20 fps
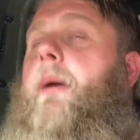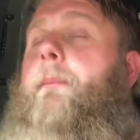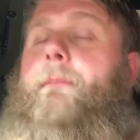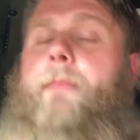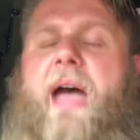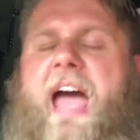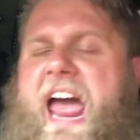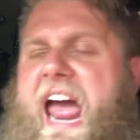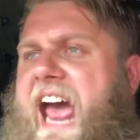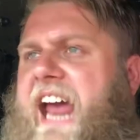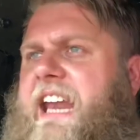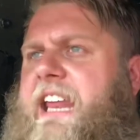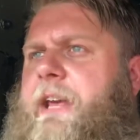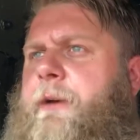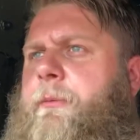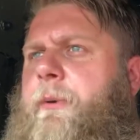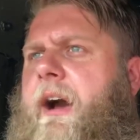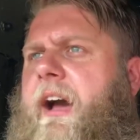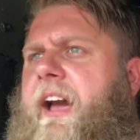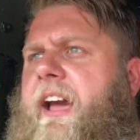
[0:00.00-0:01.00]
But
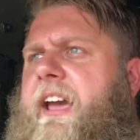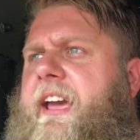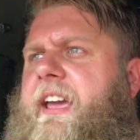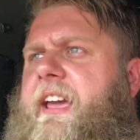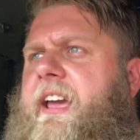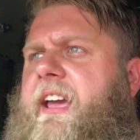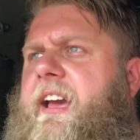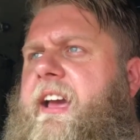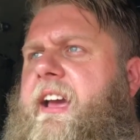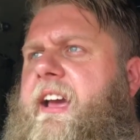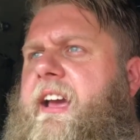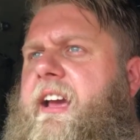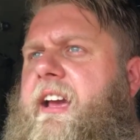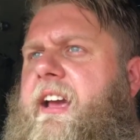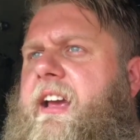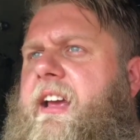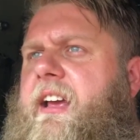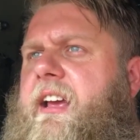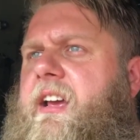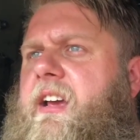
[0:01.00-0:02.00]
anyway,
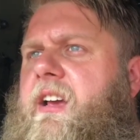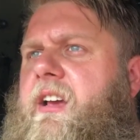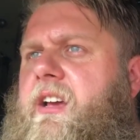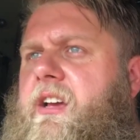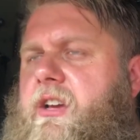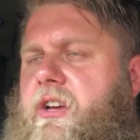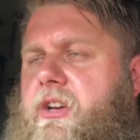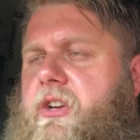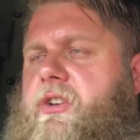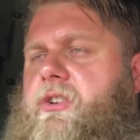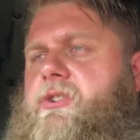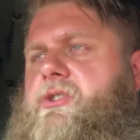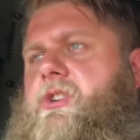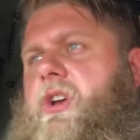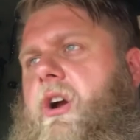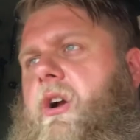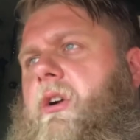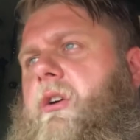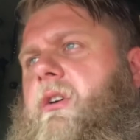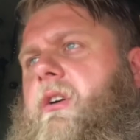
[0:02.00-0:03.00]

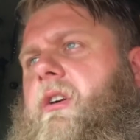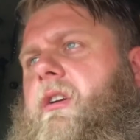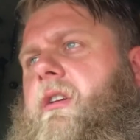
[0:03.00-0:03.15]
so